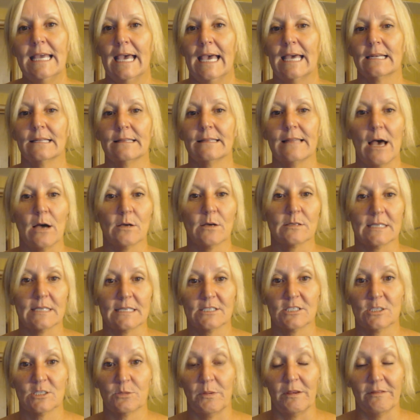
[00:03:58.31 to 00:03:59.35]
It allows
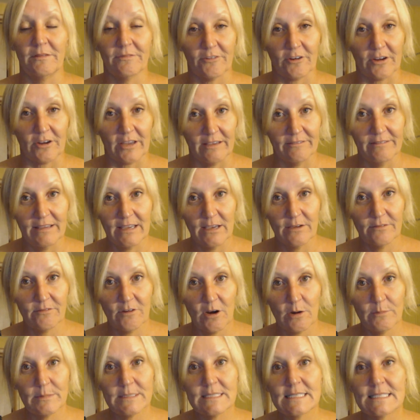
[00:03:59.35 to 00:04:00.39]
us to be forgiving of
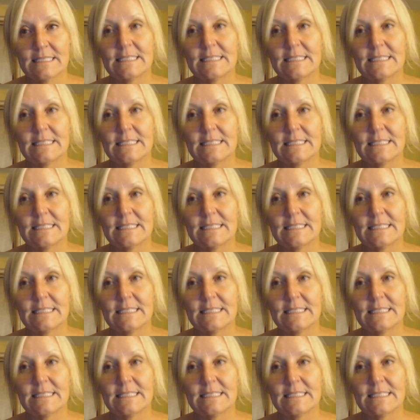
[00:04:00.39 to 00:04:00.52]
our